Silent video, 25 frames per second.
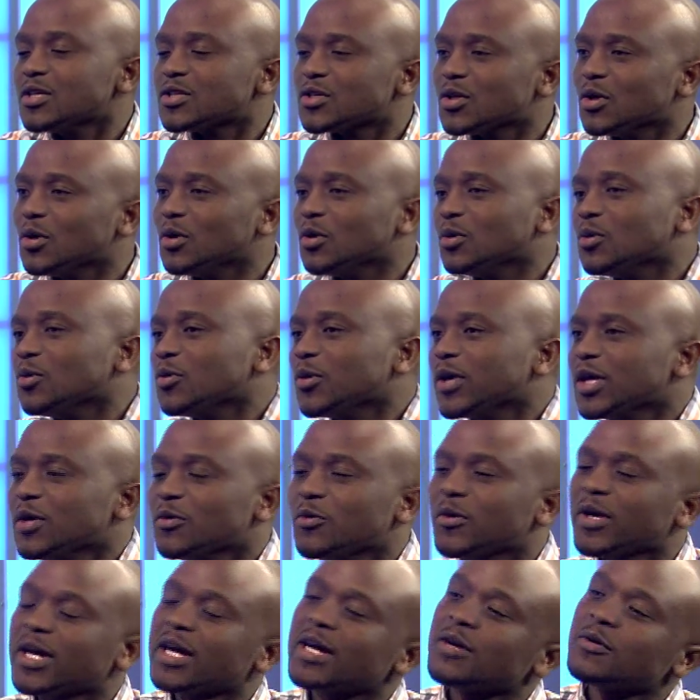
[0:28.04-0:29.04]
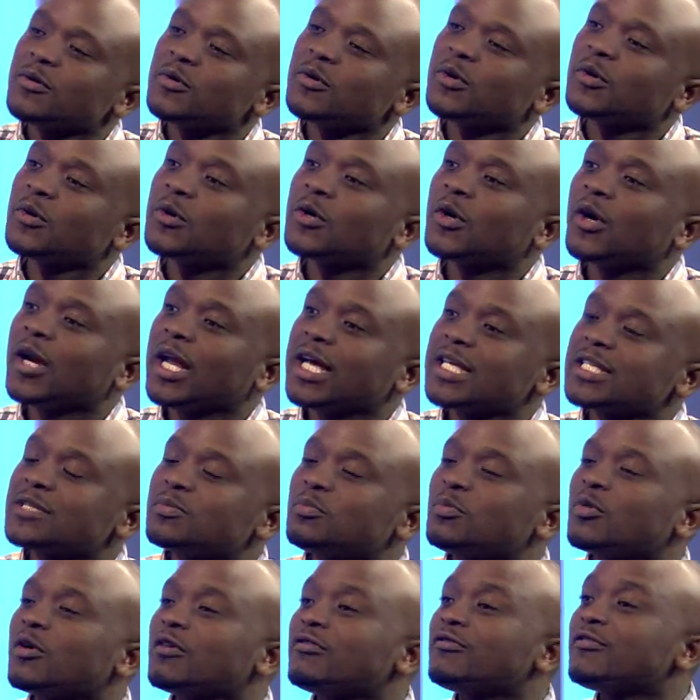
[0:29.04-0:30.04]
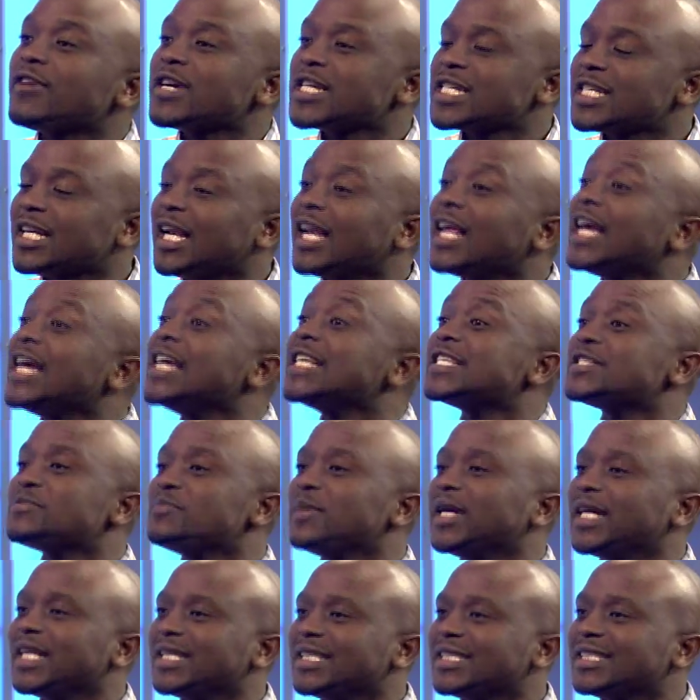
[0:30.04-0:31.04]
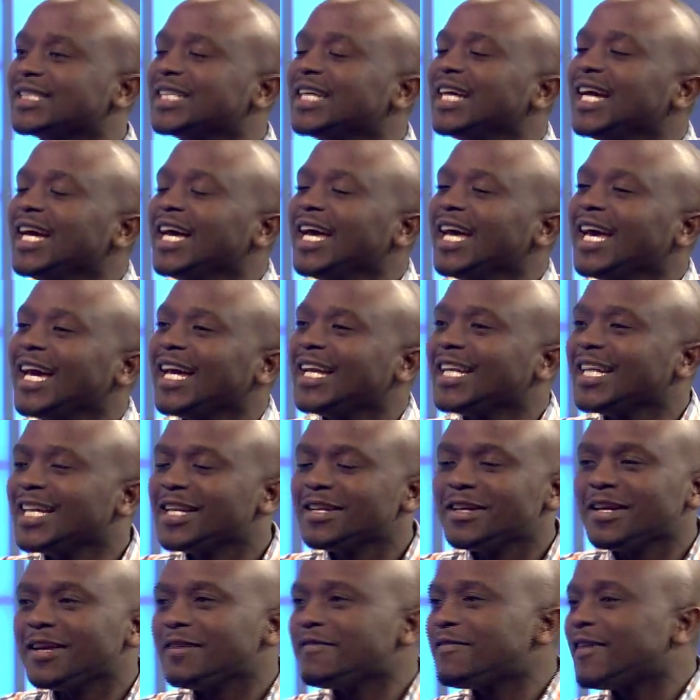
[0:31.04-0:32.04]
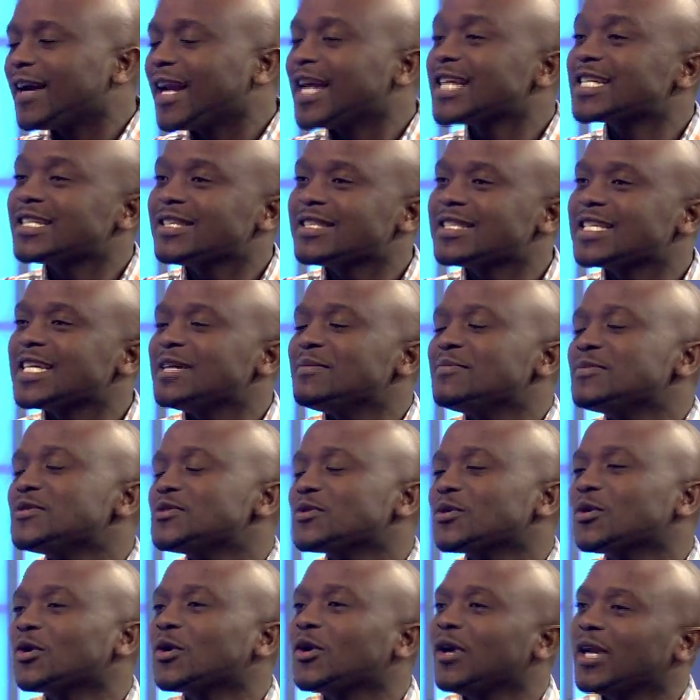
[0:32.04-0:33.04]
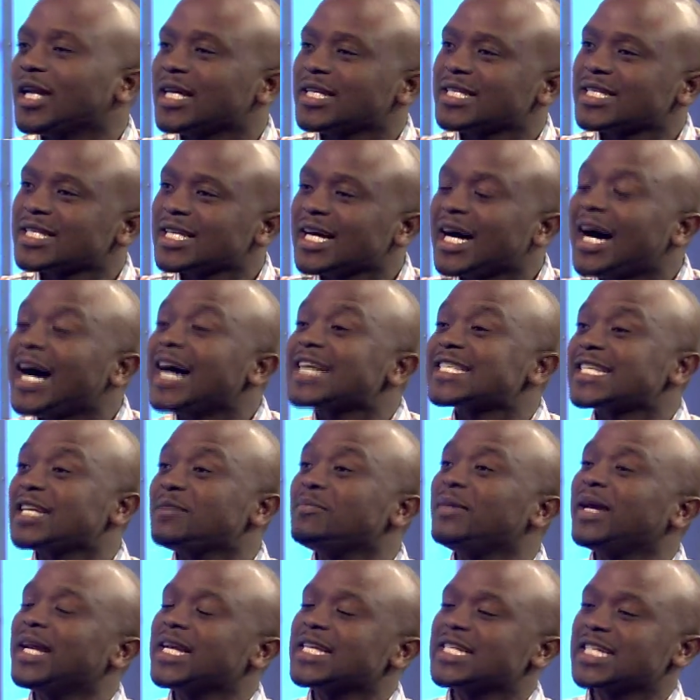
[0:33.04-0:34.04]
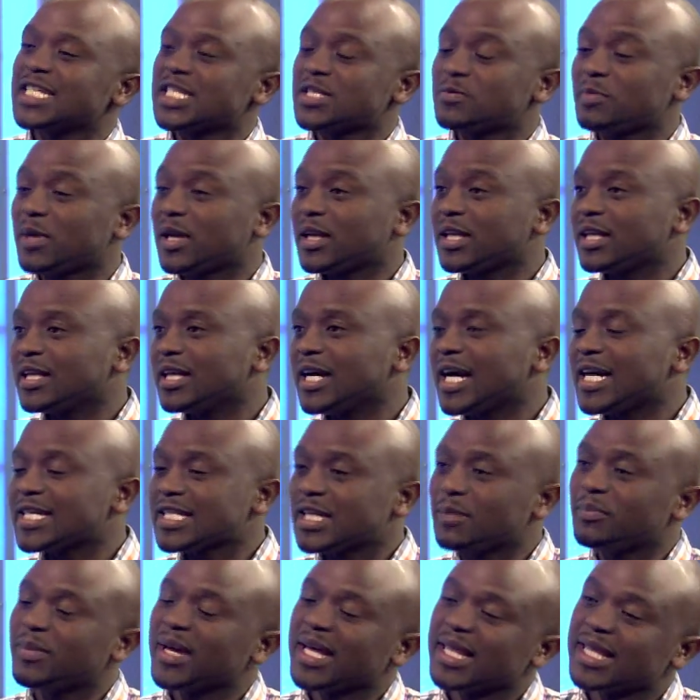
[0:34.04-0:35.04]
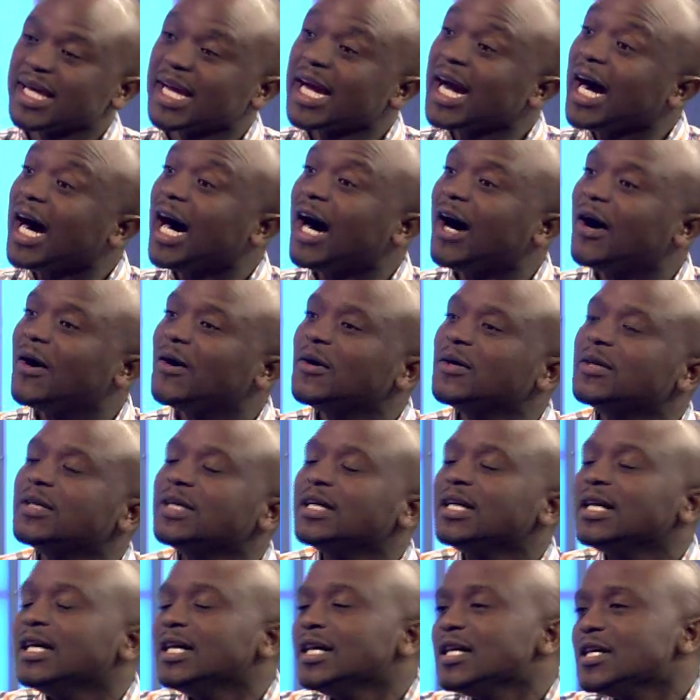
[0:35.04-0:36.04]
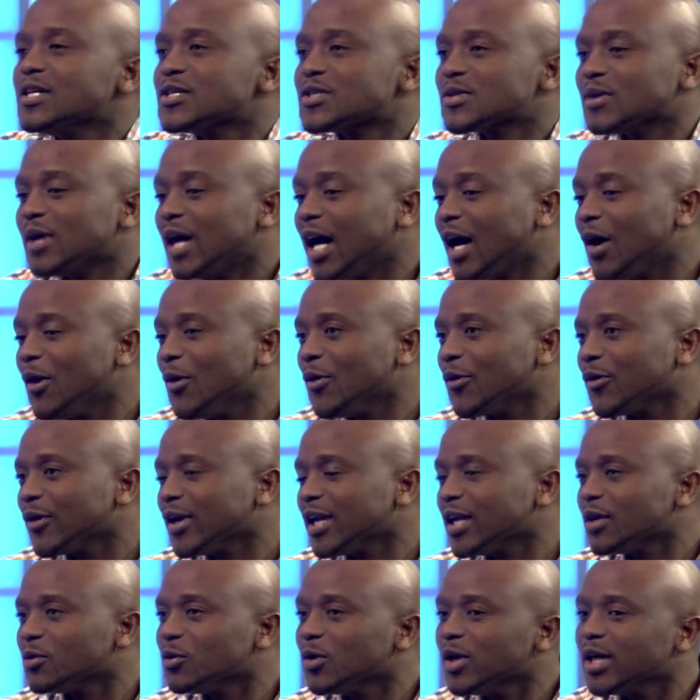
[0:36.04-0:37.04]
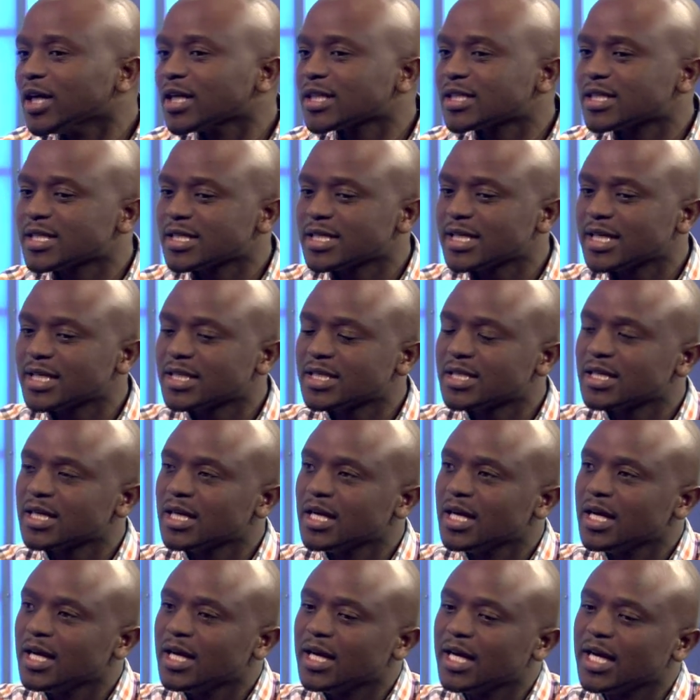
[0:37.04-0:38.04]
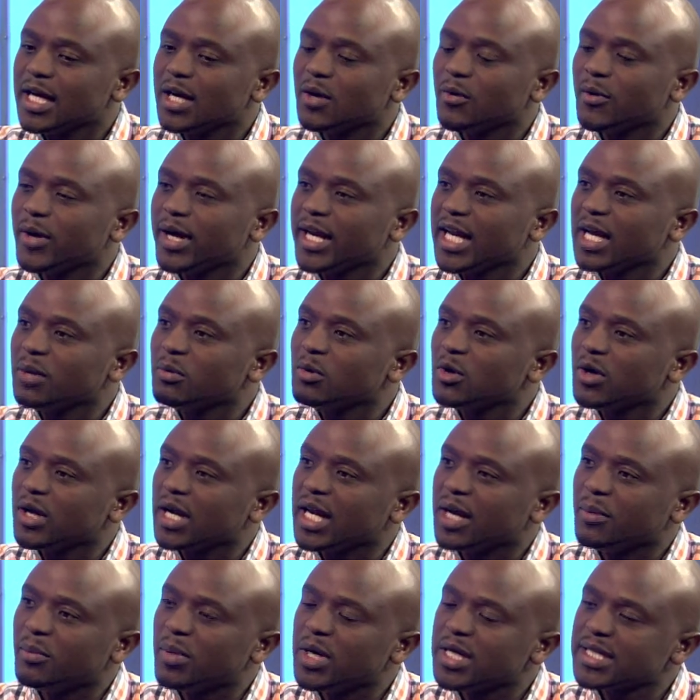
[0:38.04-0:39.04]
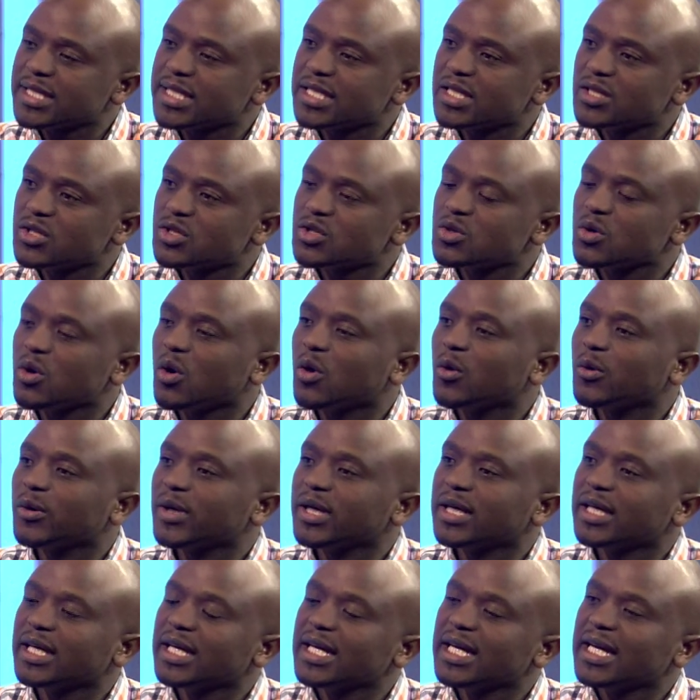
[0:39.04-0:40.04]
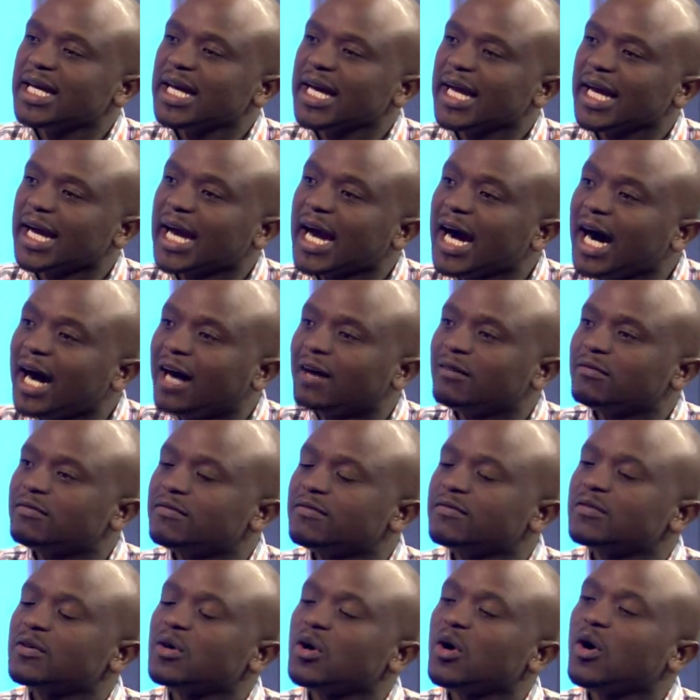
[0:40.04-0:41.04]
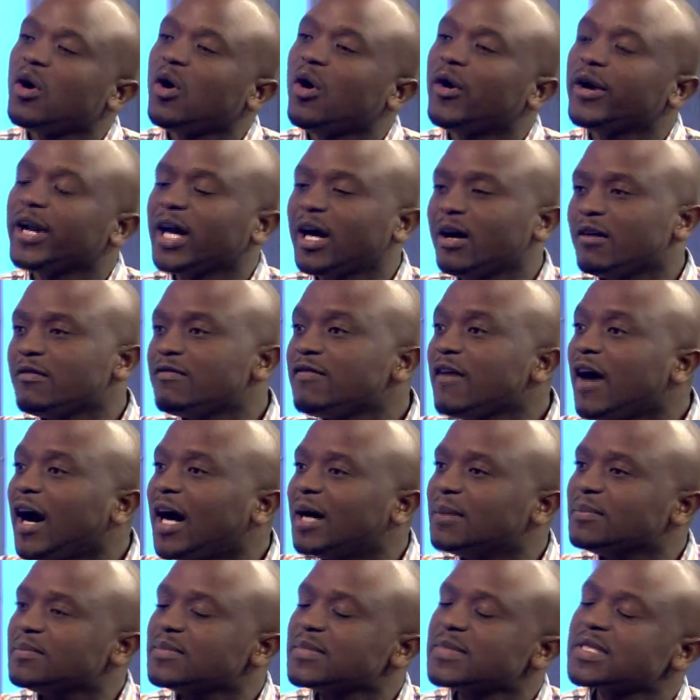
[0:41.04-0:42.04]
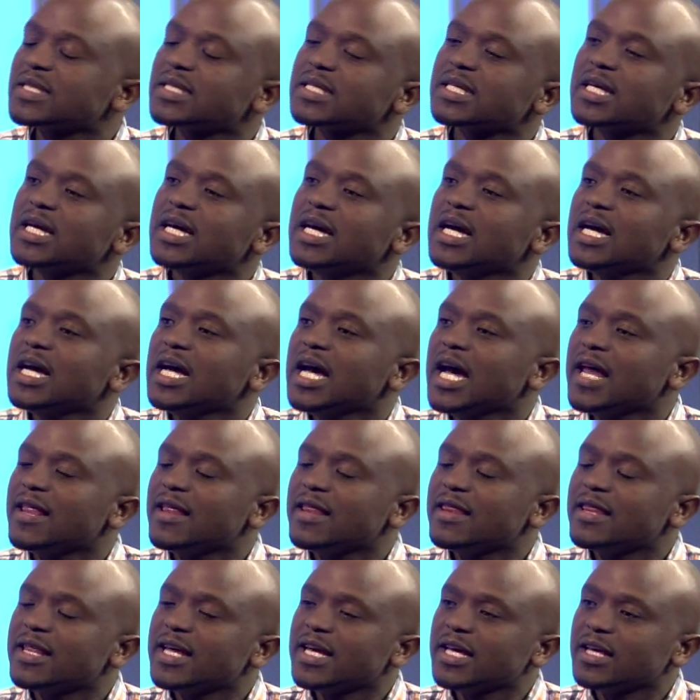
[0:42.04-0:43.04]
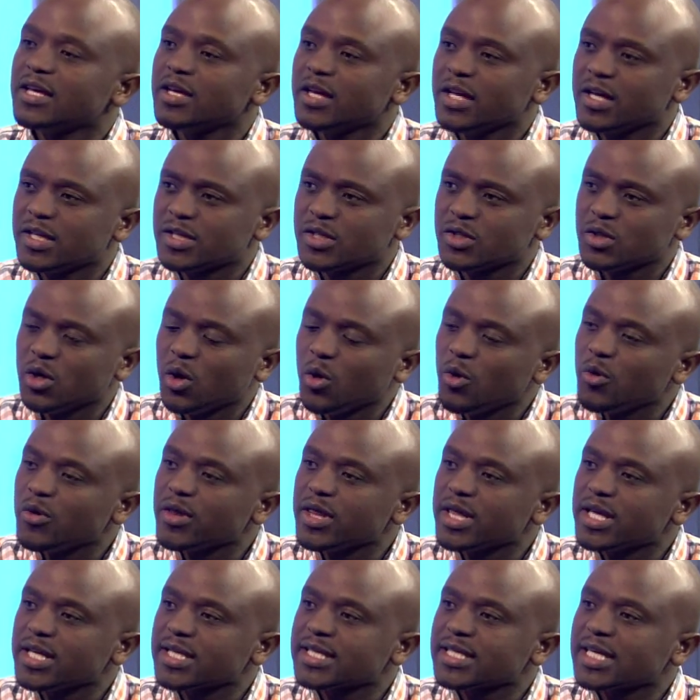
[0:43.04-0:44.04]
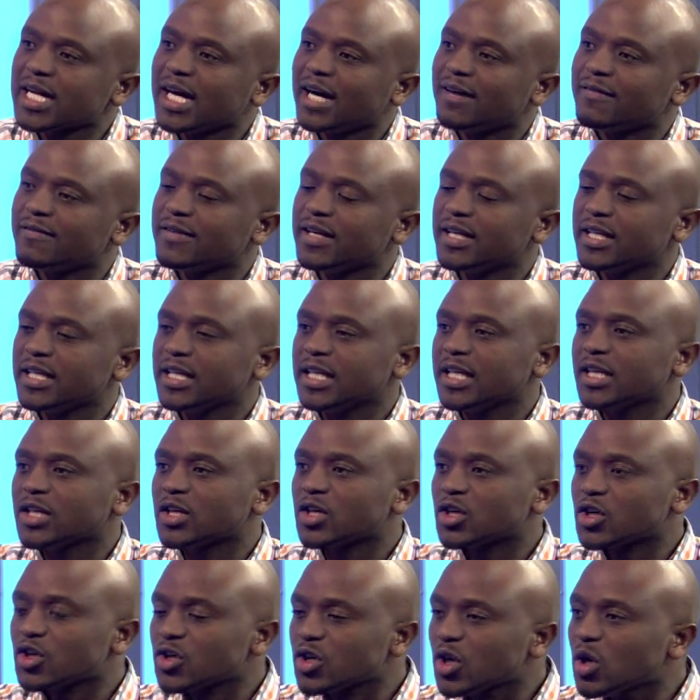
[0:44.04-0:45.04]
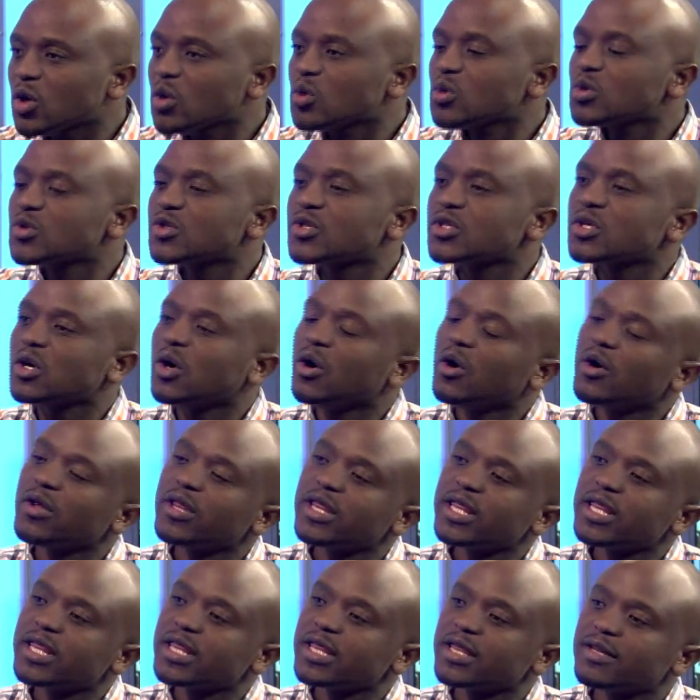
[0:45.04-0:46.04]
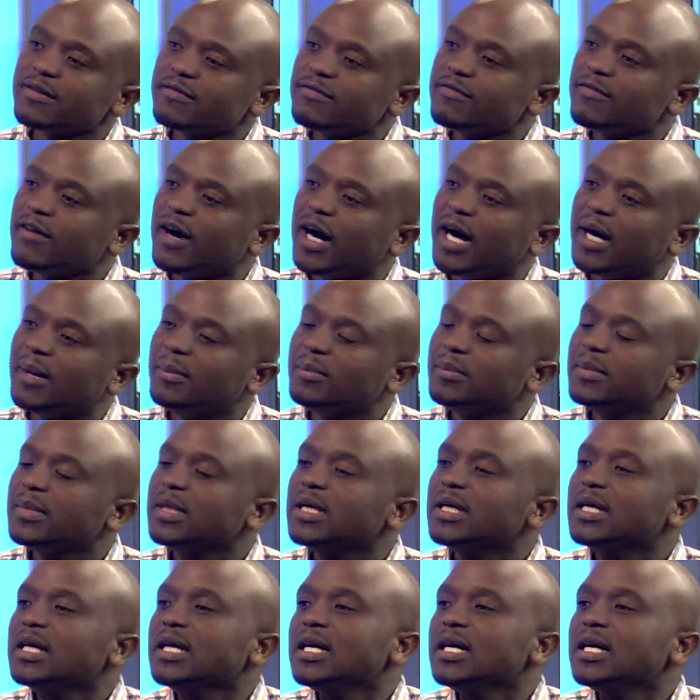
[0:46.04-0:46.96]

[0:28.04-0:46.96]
So we could call us professional herdsmen. And in financial terms, you could call us asset managers, but the asset being the cow. So how it really works is that we enable a person to own a calf on our farms. And then as you own this calf, then it grows on the farm.